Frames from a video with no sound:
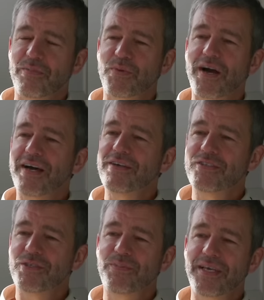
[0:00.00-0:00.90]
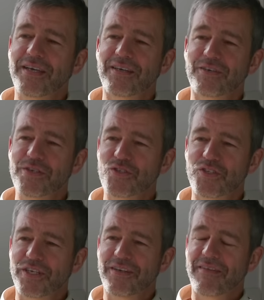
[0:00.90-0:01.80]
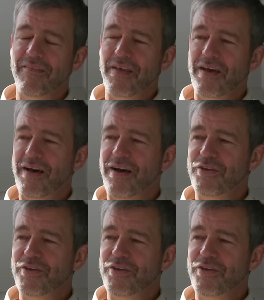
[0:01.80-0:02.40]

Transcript: Prior to being a Christian, uh,